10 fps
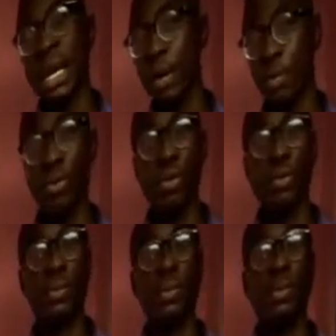and your mode.
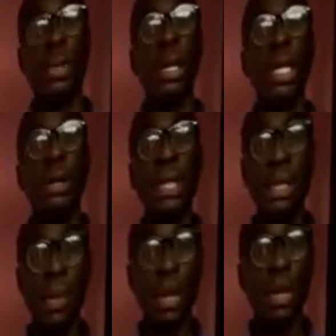Now this
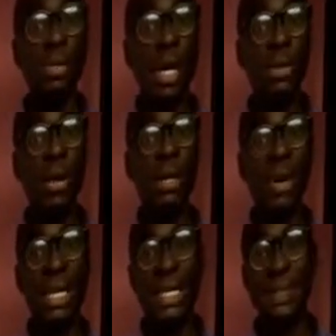time around we
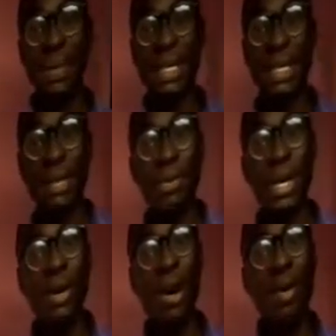are dispersing
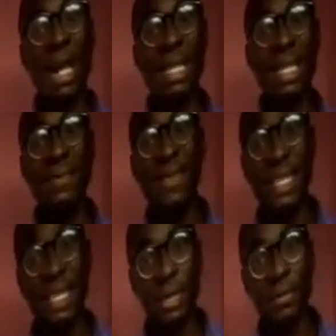away, or we are
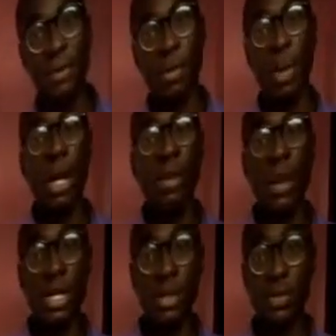deviating from
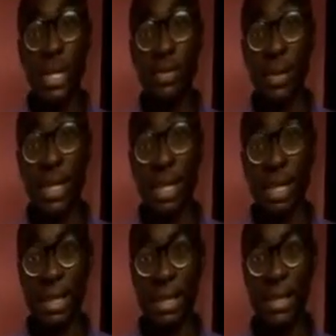measures of central
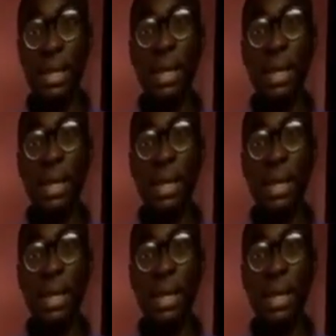tendency.